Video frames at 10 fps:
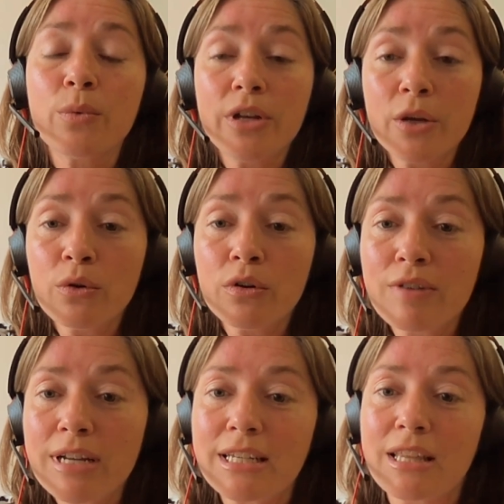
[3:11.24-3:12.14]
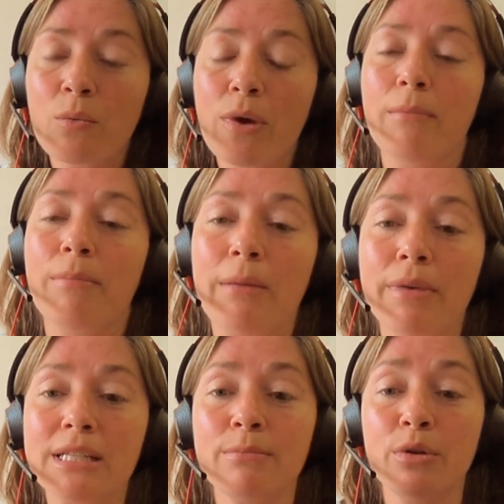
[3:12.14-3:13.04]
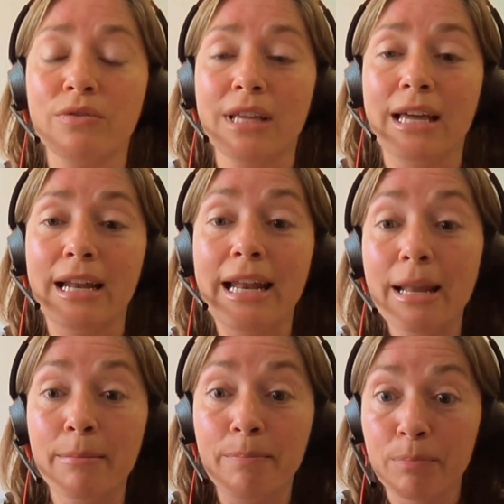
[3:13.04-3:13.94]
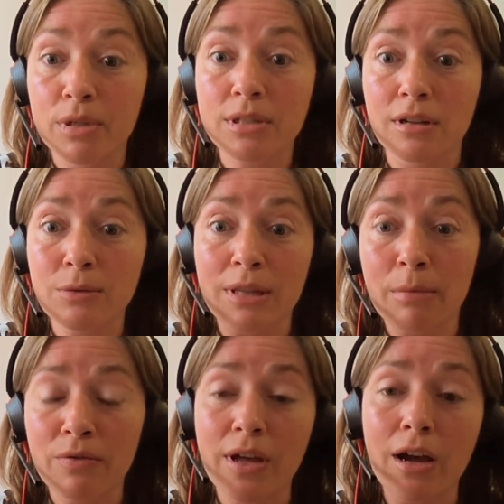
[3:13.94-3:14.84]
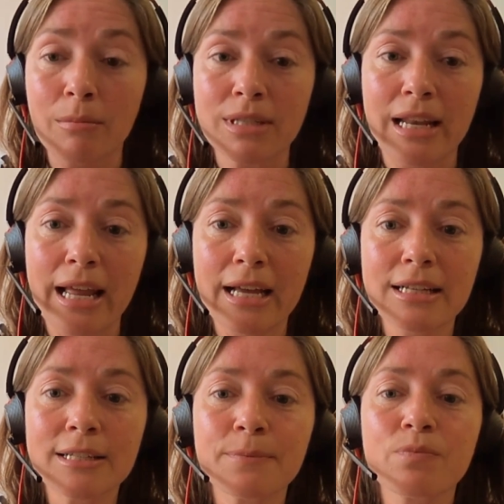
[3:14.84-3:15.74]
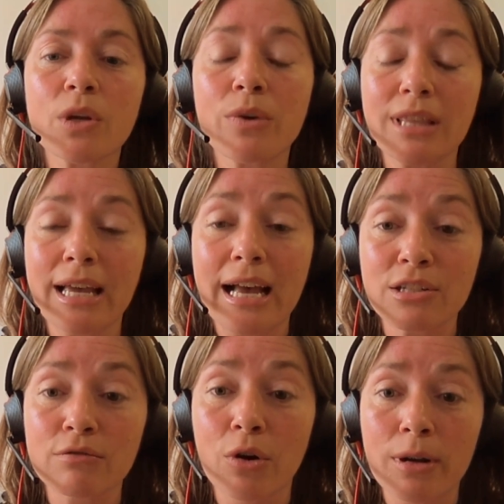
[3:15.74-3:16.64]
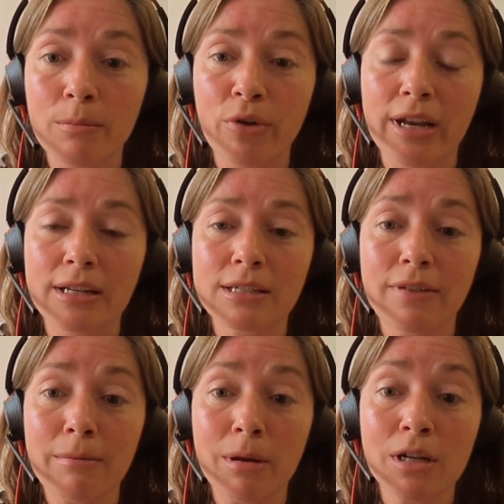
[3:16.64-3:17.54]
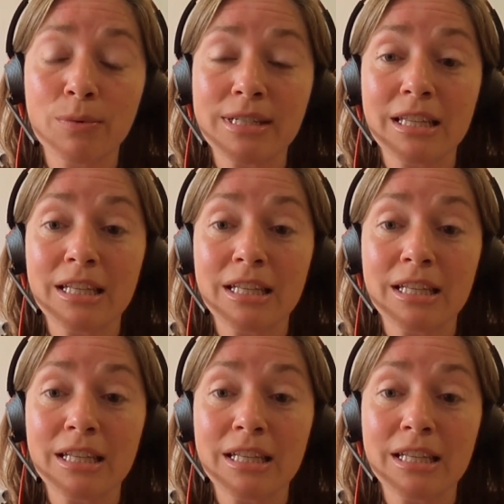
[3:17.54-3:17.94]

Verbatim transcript: We knew already that when babies move their limb muscles, when they move their arms and legs, we think it has a role in brain development because we see